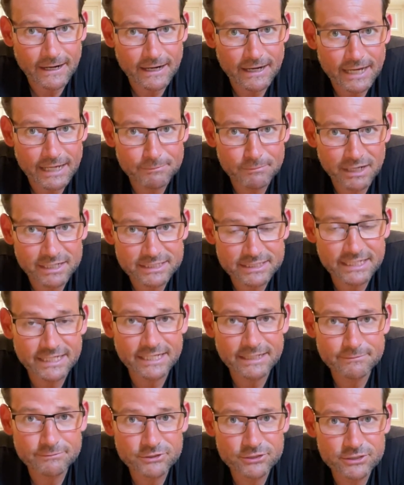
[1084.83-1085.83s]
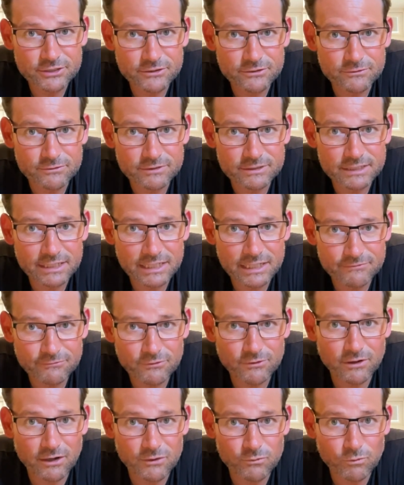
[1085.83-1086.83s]
and my team to
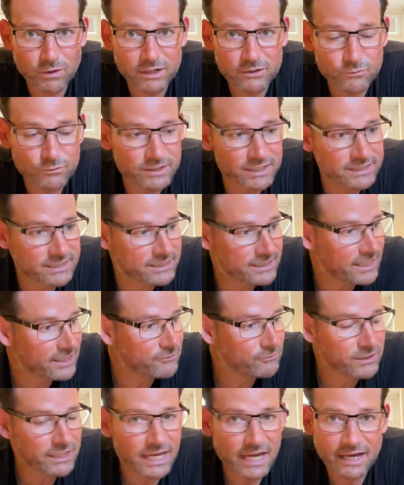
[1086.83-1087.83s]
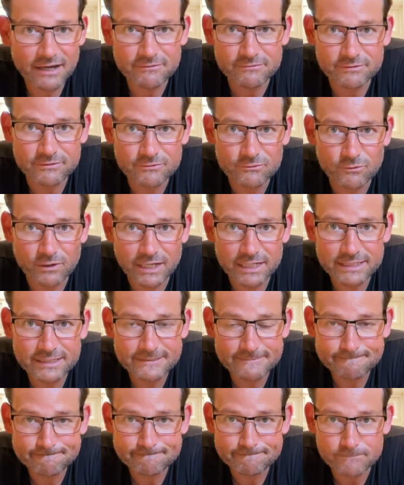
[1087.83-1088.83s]
deliver on what we say we have, right?
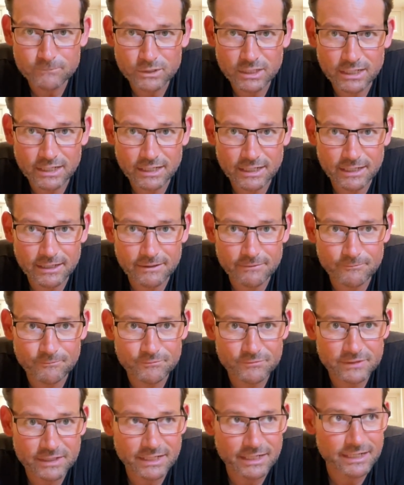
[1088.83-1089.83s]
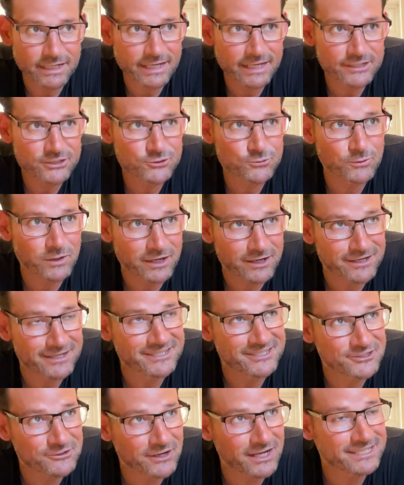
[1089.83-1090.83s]
In an age where
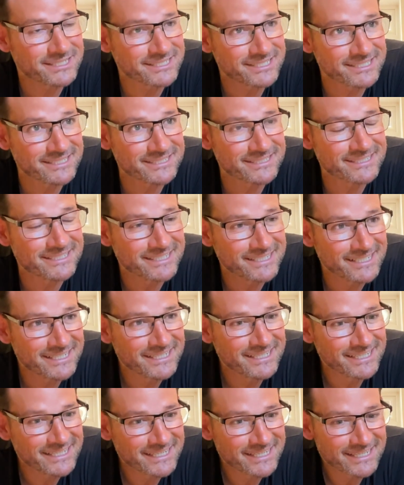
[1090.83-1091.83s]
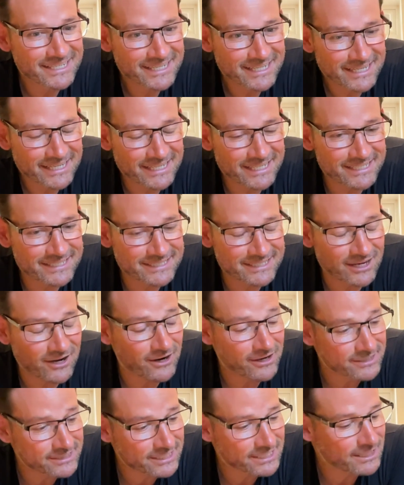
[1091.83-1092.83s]
trust is
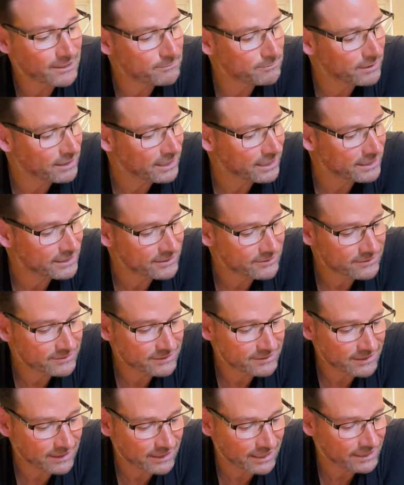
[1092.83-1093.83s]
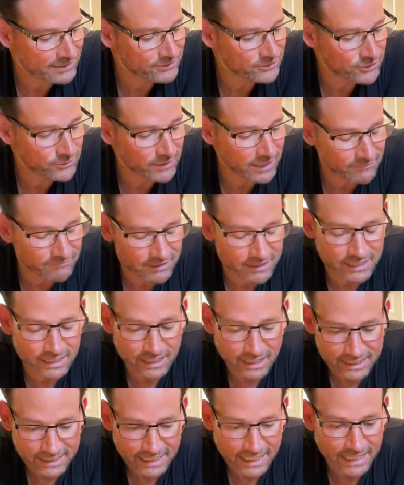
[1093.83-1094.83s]
hard to come by, I do everything
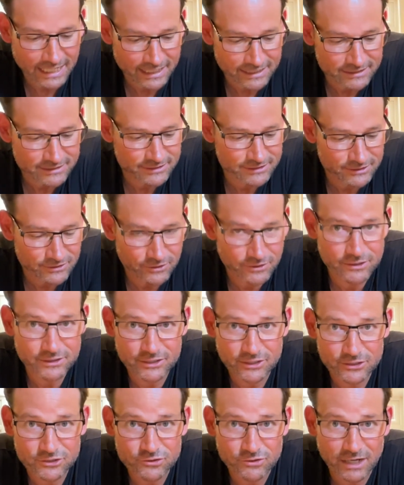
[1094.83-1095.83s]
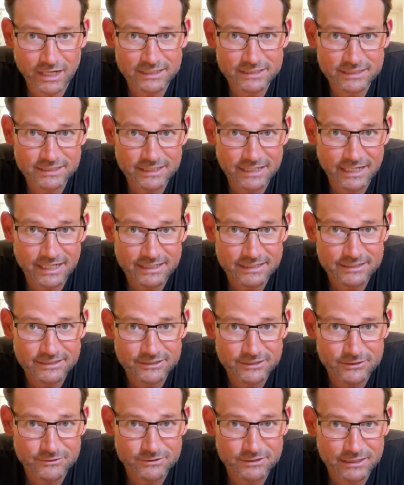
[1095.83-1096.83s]
I can to earn your trust and
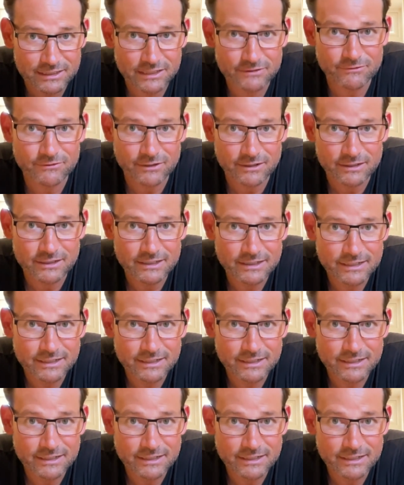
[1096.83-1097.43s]
to deliver,